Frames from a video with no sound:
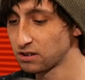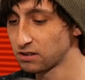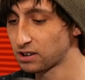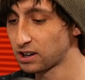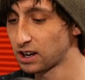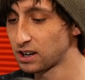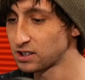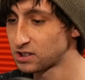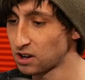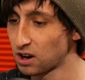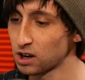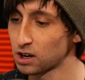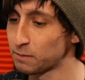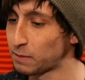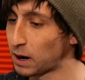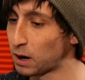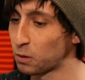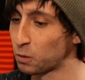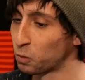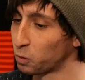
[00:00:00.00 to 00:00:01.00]
kind of talk
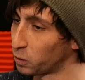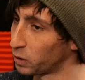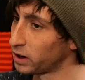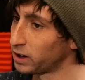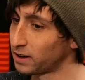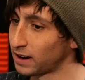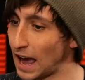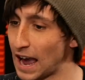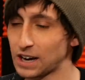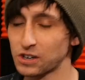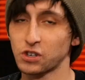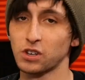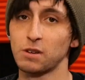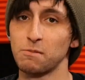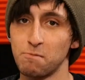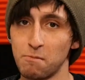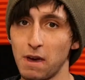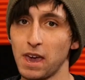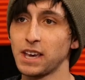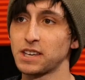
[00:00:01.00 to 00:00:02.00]
about what actually
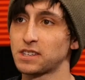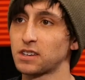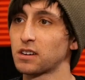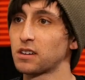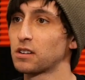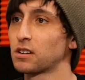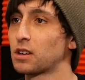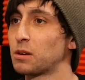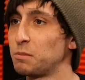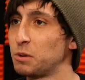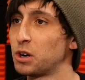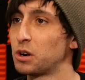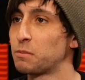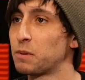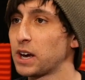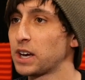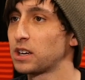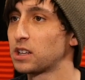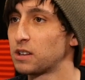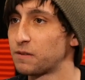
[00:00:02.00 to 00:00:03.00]
makes a good commuter
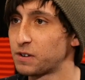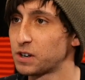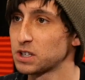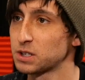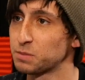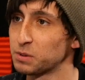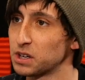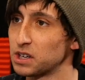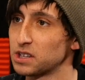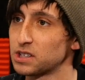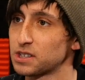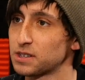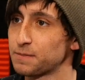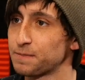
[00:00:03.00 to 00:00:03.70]
bike in the first place.